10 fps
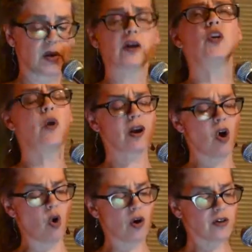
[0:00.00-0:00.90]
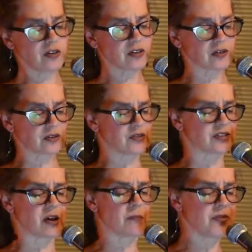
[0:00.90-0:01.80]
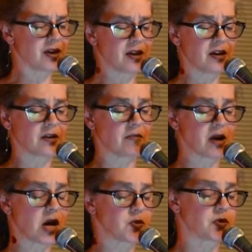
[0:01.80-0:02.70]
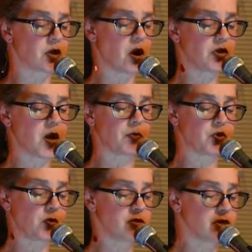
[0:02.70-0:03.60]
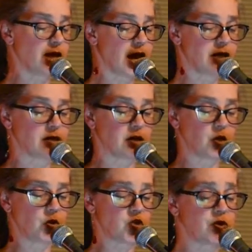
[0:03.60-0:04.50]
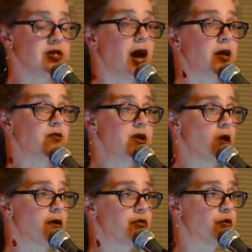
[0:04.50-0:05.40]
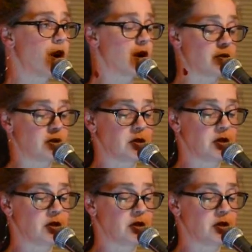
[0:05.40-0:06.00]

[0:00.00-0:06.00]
Are you on a horse or something? My husband called up towards the light, which was 9 feet off the ground.